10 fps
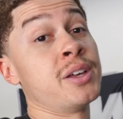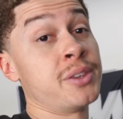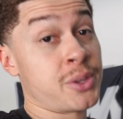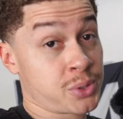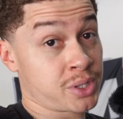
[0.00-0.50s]

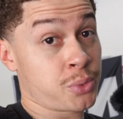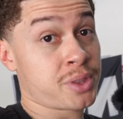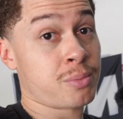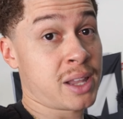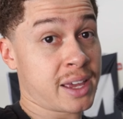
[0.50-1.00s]
This was it with
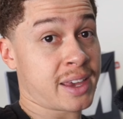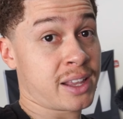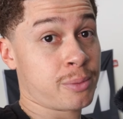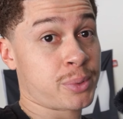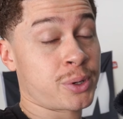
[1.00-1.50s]
the black
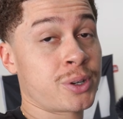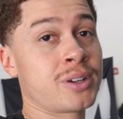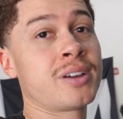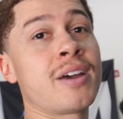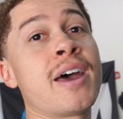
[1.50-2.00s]
caliper,
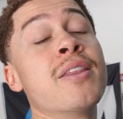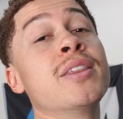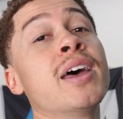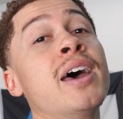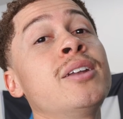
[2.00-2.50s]
and
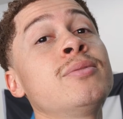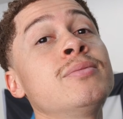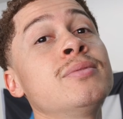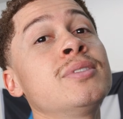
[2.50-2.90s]
then